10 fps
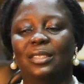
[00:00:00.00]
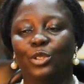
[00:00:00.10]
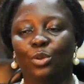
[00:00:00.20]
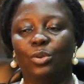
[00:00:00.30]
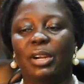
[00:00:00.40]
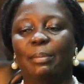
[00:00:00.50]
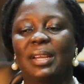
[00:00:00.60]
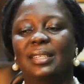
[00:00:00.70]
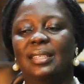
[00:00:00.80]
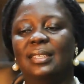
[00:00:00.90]
2
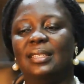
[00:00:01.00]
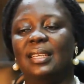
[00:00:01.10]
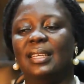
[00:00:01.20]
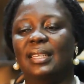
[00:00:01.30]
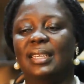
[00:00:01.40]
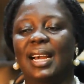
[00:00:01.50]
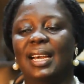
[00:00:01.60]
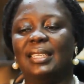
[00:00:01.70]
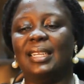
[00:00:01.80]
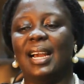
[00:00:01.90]
remedies
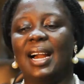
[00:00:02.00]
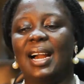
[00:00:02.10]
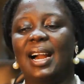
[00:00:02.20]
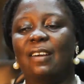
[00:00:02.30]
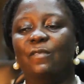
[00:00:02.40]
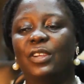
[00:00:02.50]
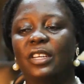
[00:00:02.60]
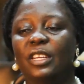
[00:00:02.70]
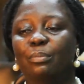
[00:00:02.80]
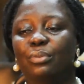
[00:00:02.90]
that are
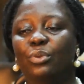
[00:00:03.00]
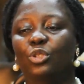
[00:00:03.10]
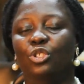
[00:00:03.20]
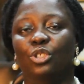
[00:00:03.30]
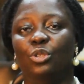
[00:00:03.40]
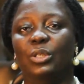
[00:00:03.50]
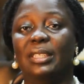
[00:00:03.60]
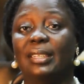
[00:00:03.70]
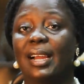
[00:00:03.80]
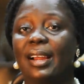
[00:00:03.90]
available to
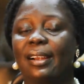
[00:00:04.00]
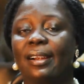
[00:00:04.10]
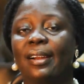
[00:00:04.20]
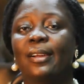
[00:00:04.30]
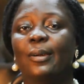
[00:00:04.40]
the hirer.